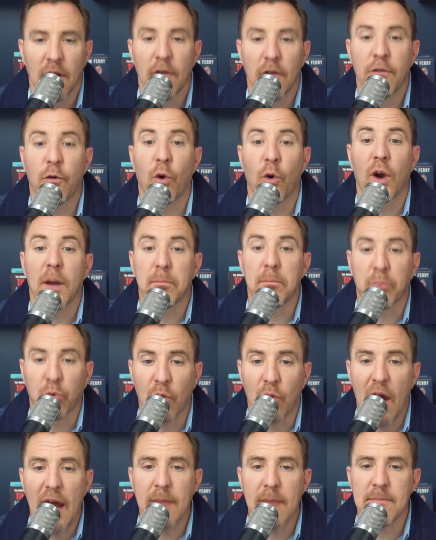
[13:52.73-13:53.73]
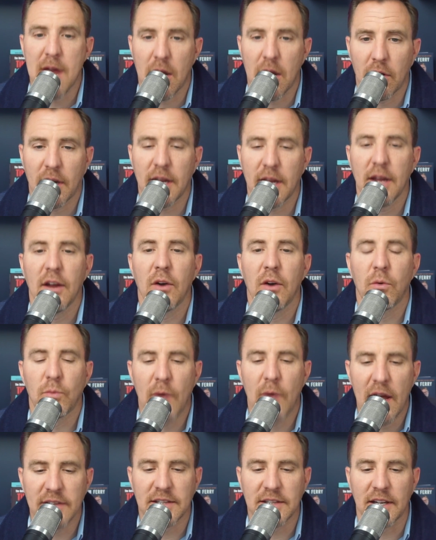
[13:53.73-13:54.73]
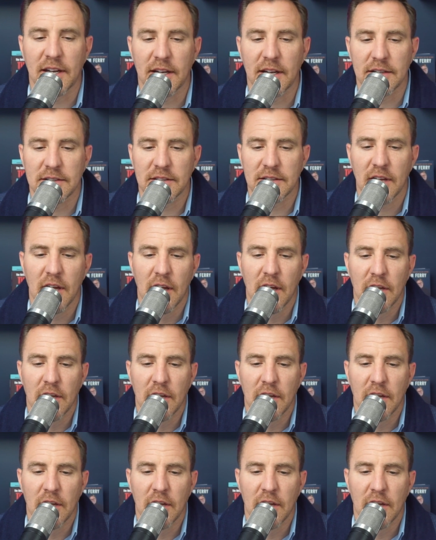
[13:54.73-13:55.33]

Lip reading: for a primary residence.